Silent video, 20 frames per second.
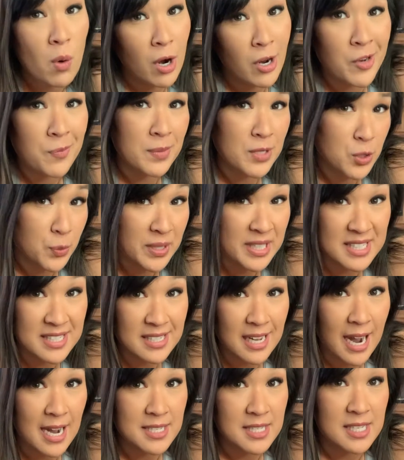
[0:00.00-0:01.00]
are in between
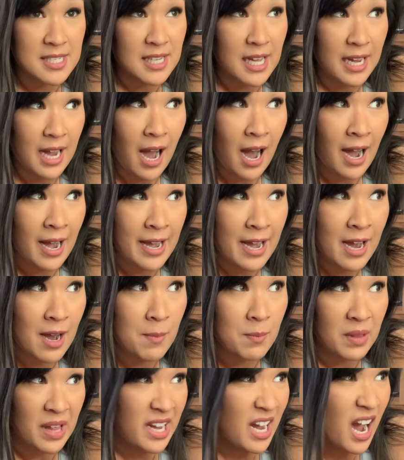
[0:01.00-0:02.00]
sizes like I
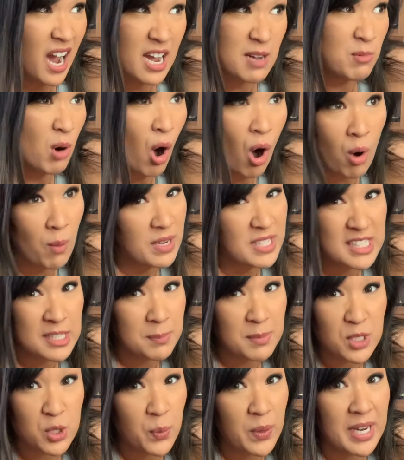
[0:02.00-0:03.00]
am, like I am always in
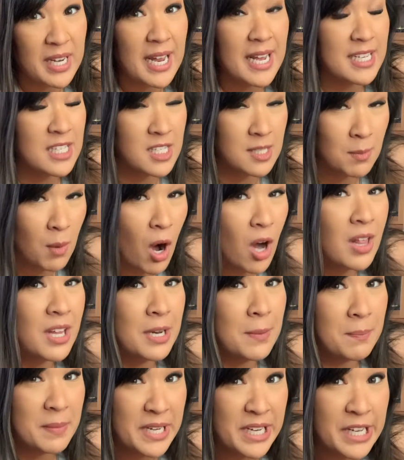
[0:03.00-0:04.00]
between a small
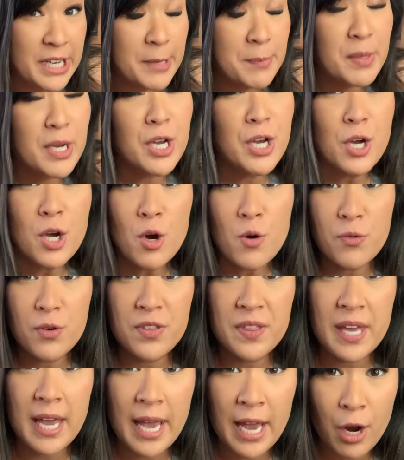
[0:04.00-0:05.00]
and a medium, for
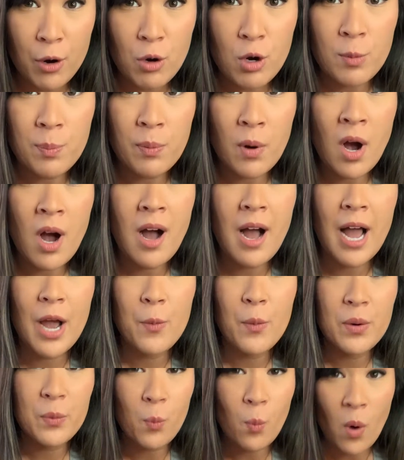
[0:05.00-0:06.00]
the Aero bra, I
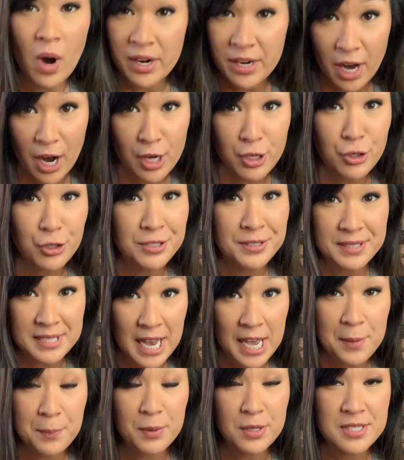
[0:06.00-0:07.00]
would one hundred
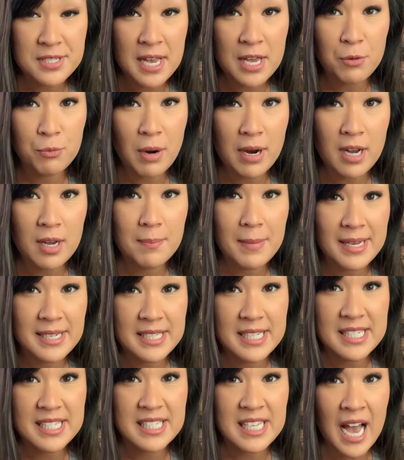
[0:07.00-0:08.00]
ten percent
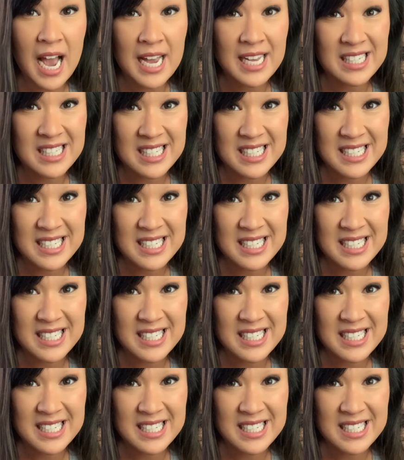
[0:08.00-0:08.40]
recommend to size